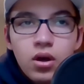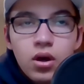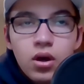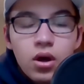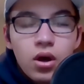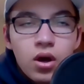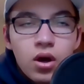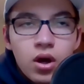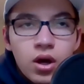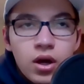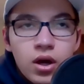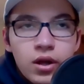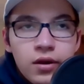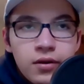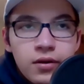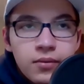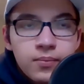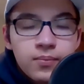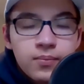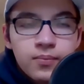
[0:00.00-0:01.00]

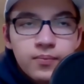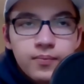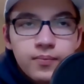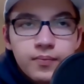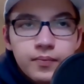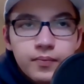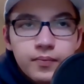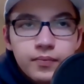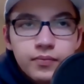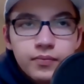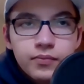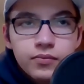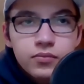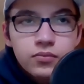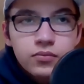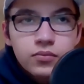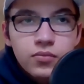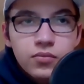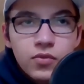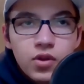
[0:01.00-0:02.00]
on
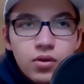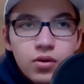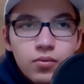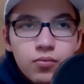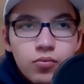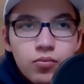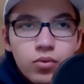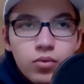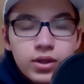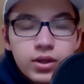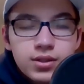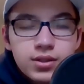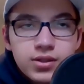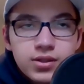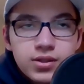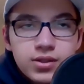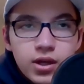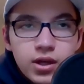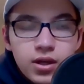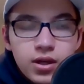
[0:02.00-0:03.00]
what
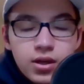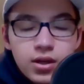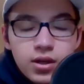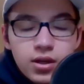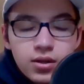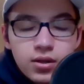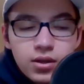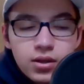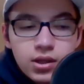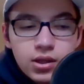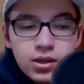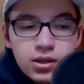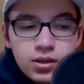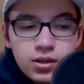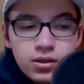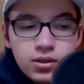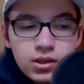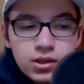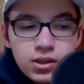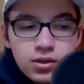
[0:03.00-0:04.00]

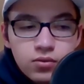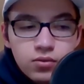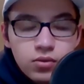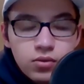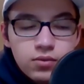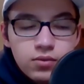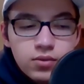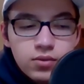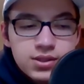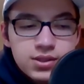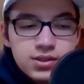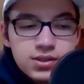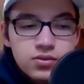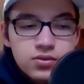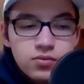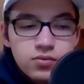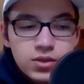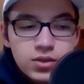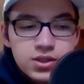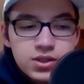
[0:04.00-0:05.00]

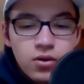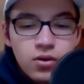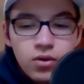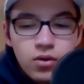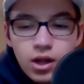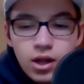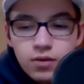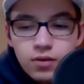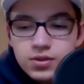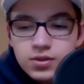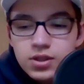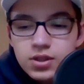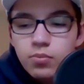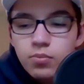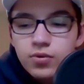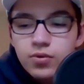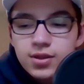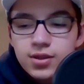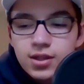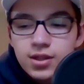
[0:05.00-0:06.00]
what's going on, what's up
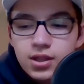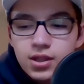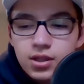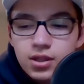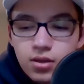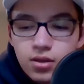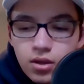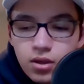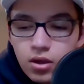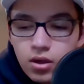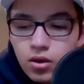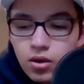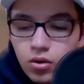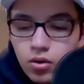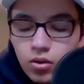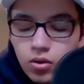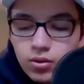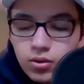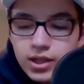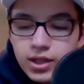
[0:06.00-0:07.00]
with the
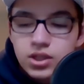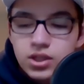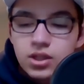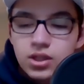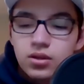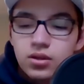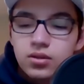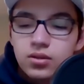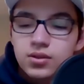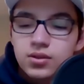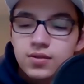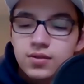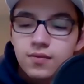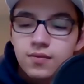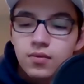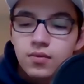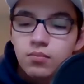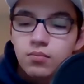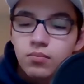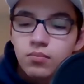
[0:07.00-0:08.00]
whole elections
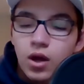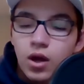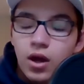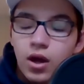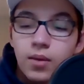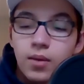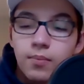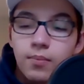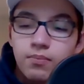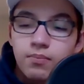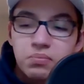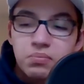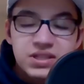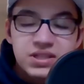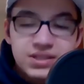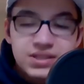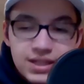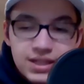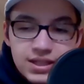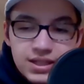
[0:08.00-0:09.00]

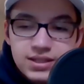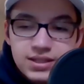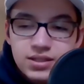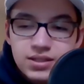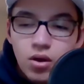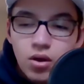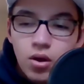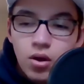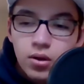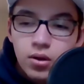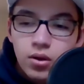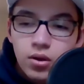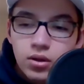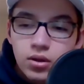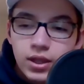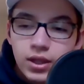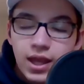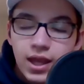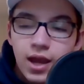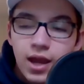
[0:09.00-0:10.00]
business, all
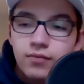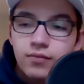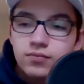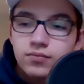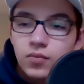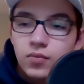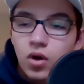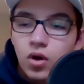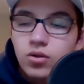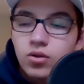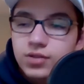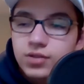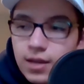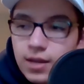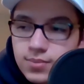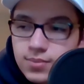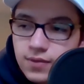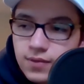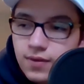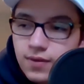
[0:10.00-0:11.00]

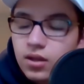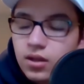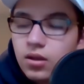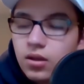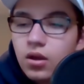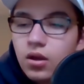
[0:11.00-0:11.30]
types of it.